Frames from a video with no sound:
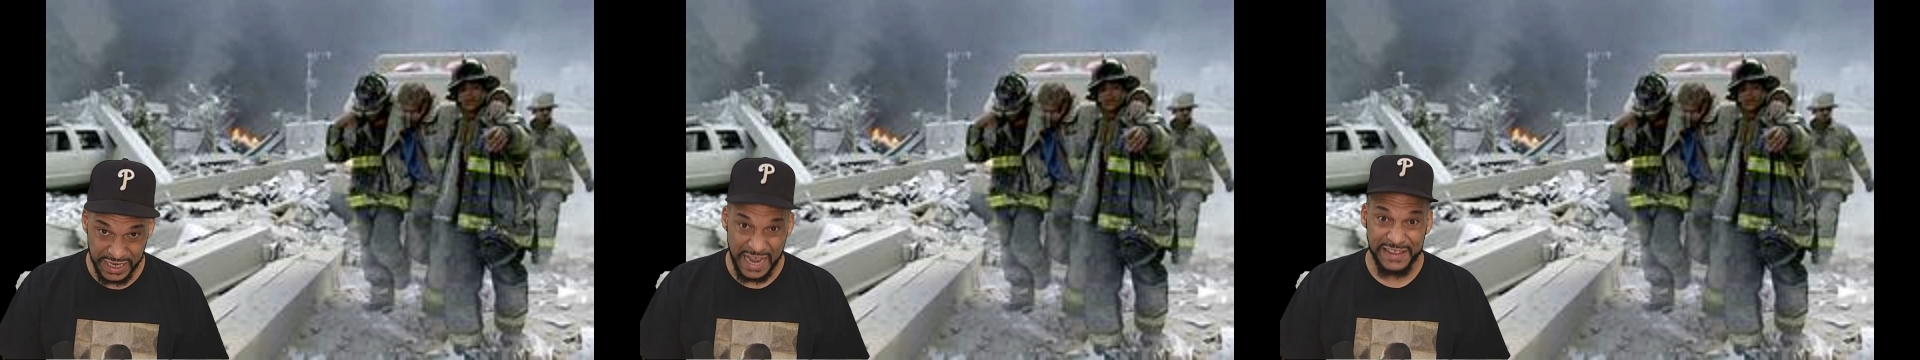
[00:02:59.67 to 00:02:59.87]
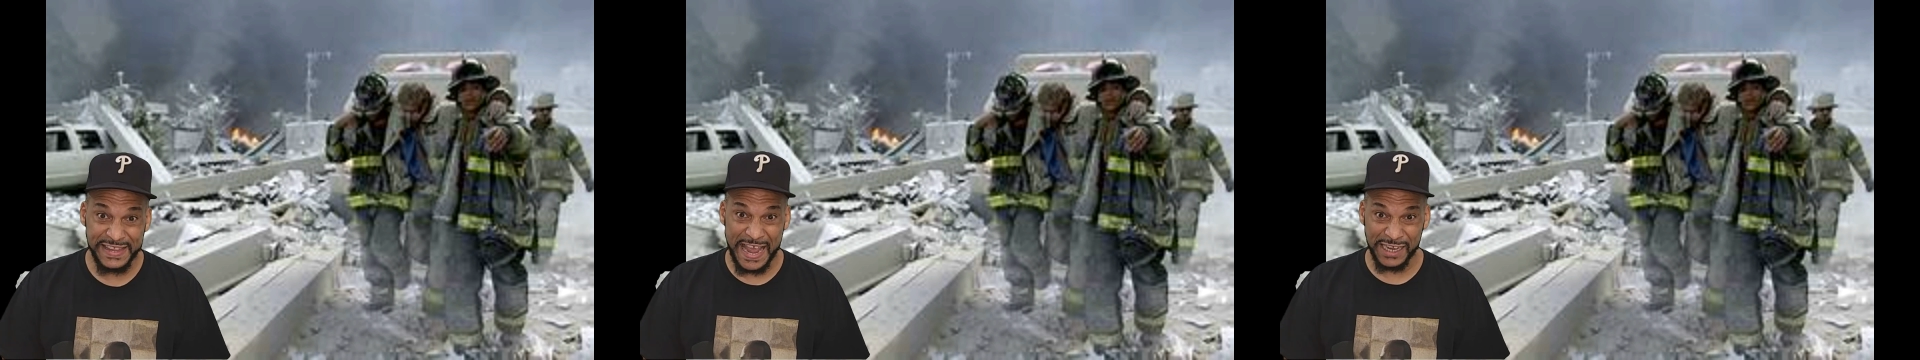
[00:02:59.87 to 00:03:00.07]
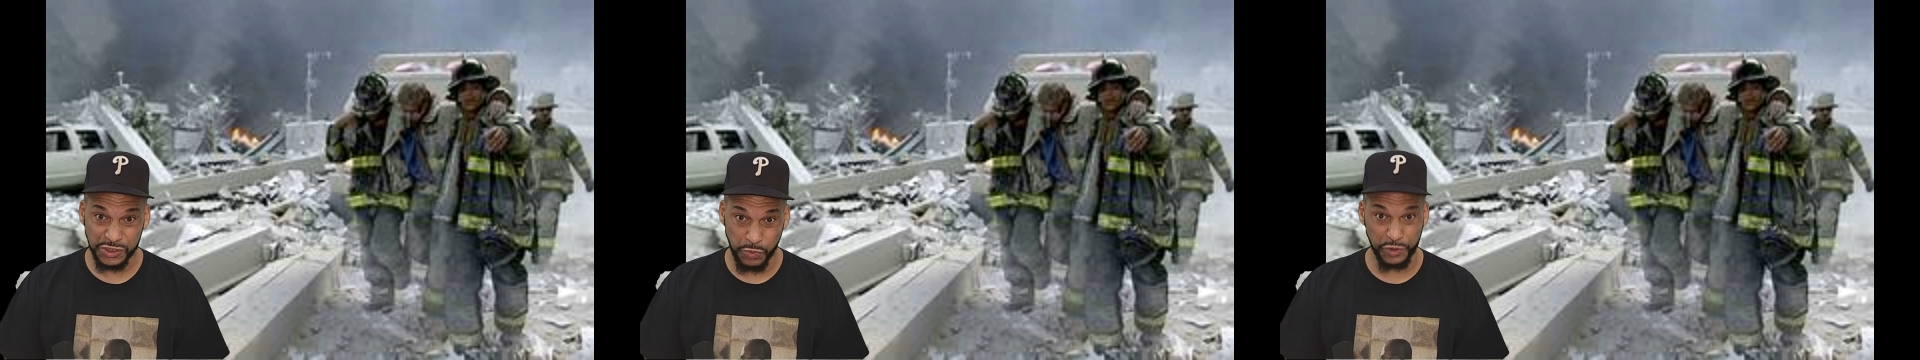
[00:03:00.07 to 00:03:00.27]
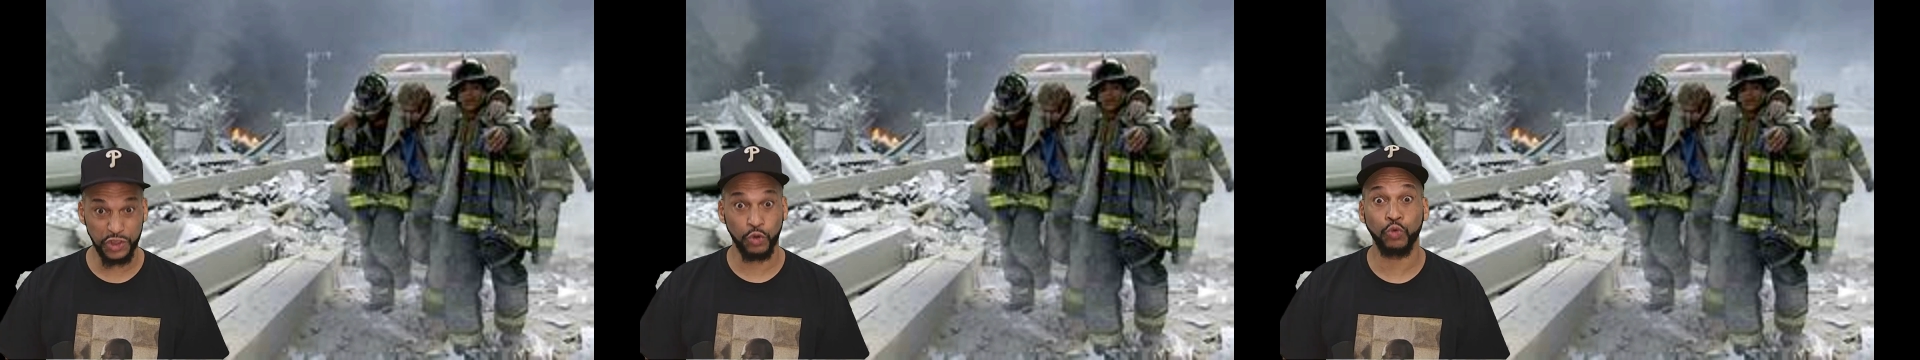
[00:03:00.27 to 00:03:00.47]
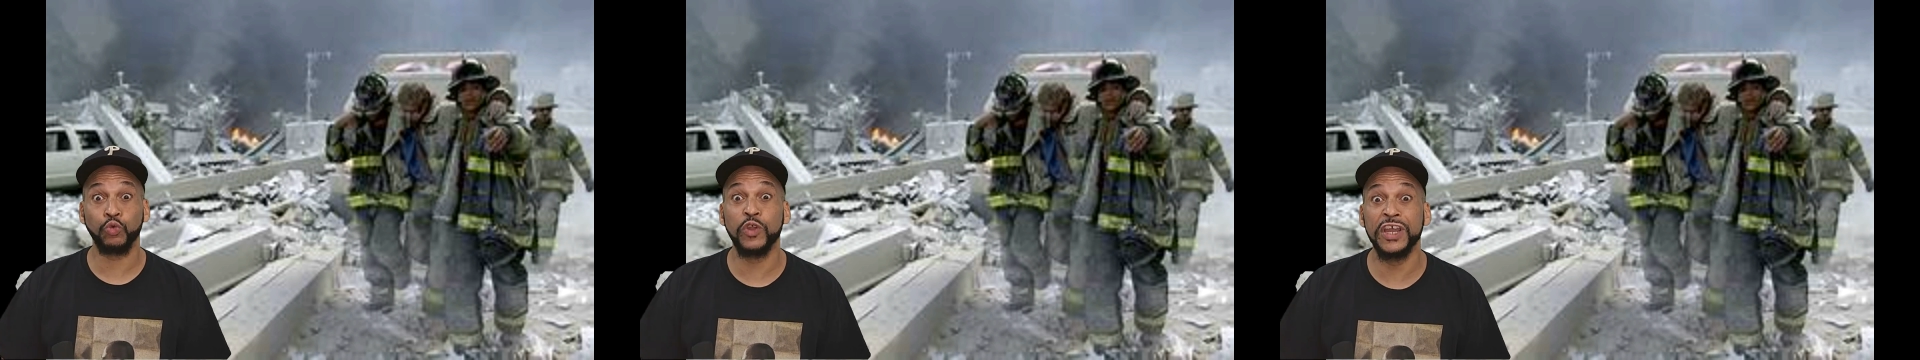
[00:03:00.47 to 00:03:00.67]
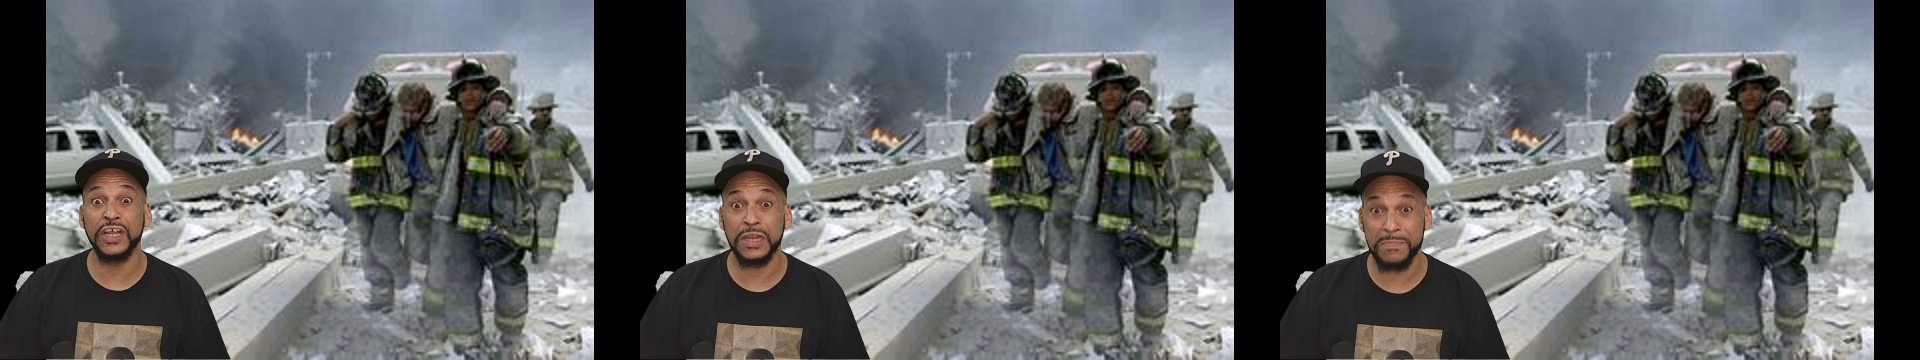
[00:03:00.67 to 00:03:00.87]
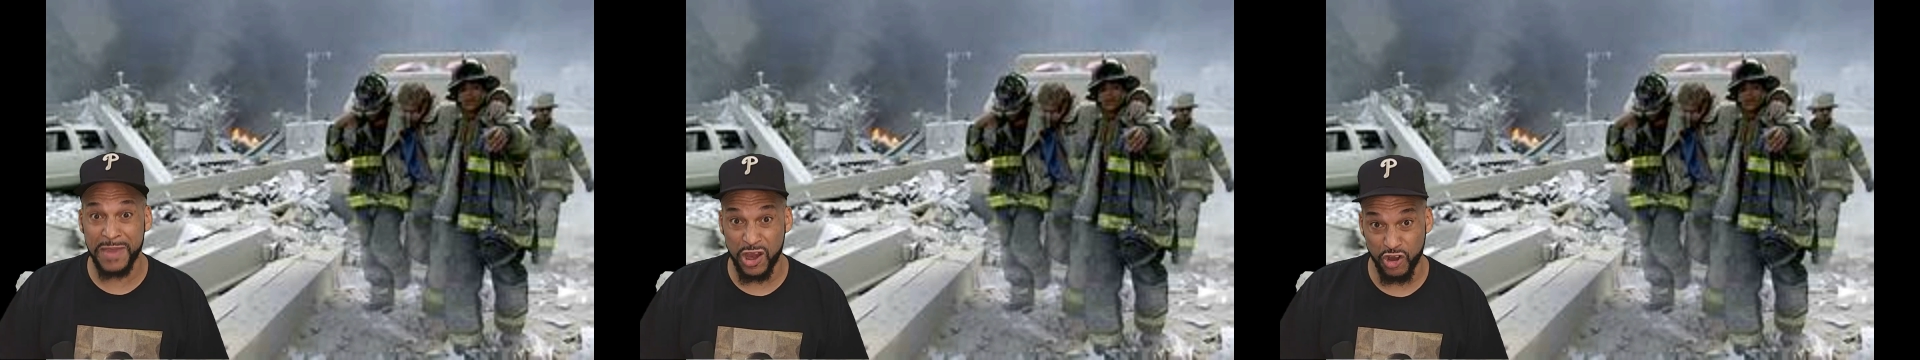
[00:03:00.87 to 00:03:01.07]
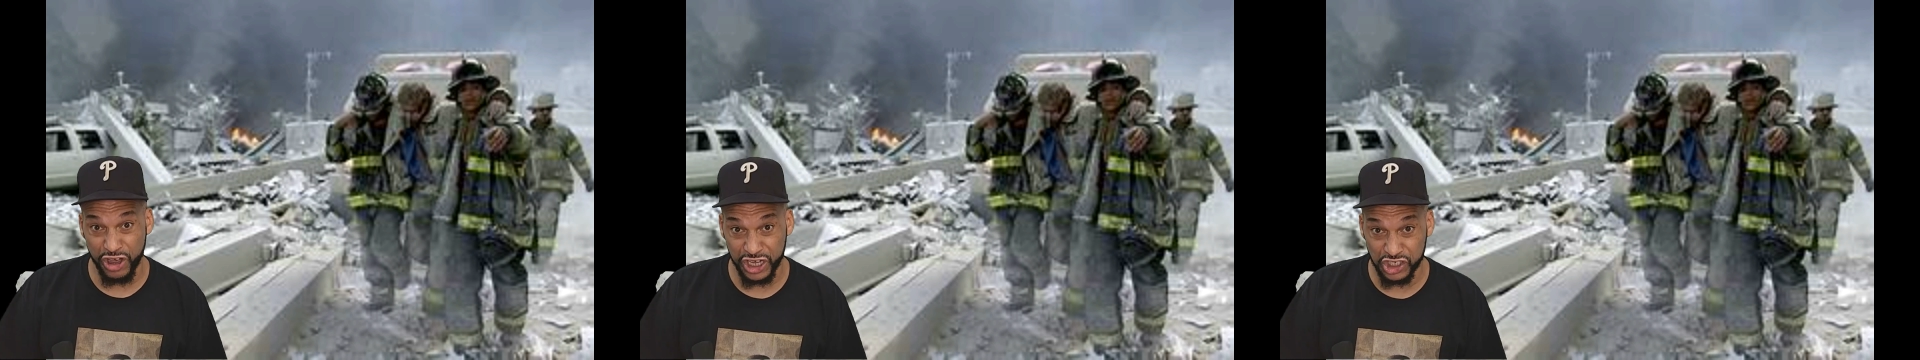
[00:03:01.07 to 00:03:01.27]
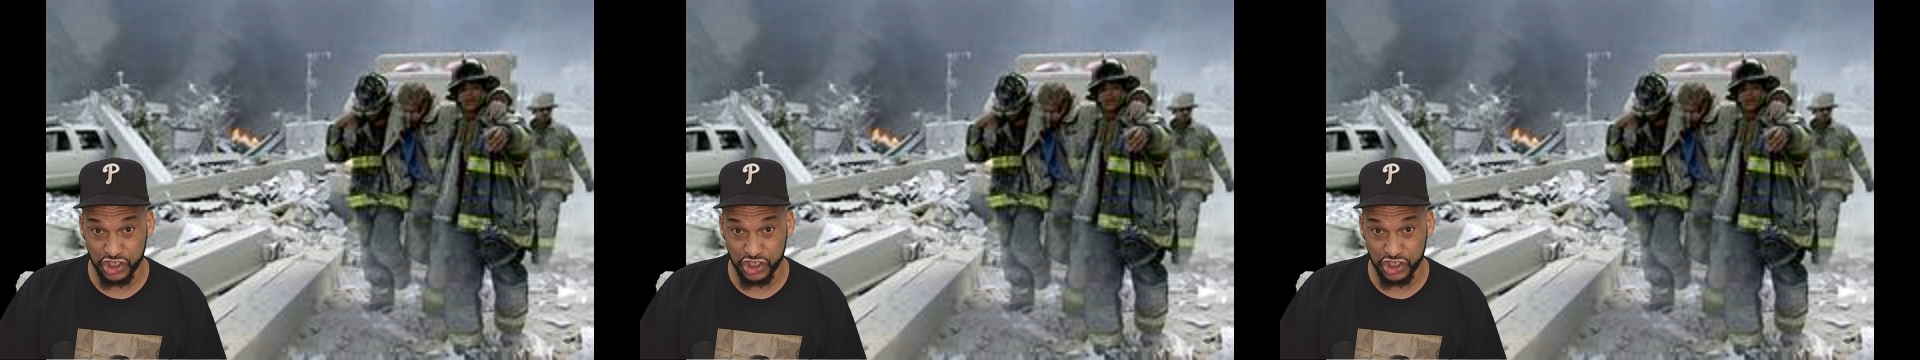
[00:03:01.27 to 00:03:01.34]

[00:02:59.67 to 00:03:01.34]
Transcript: that's where the real Americans